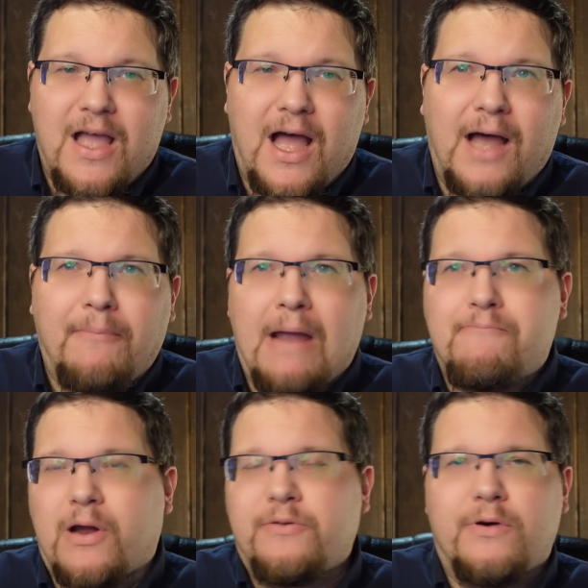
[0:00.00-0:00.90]
Uh, my
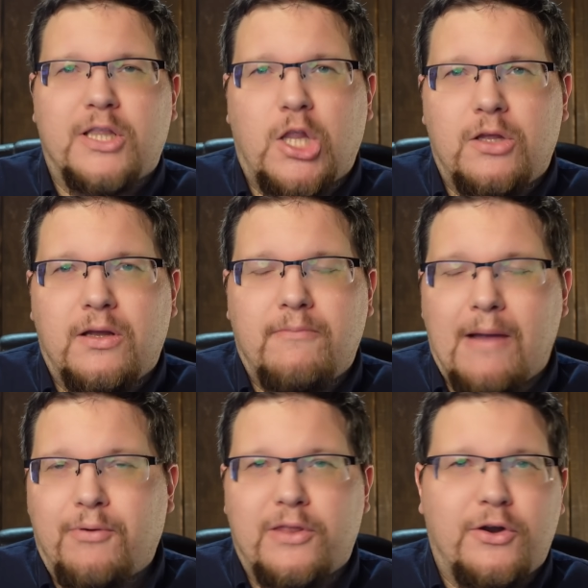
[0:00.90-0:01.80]
brother and
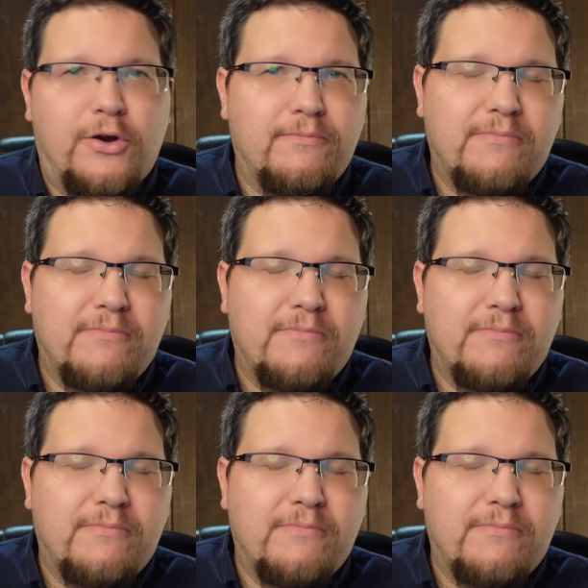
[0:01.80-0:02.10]
my brother,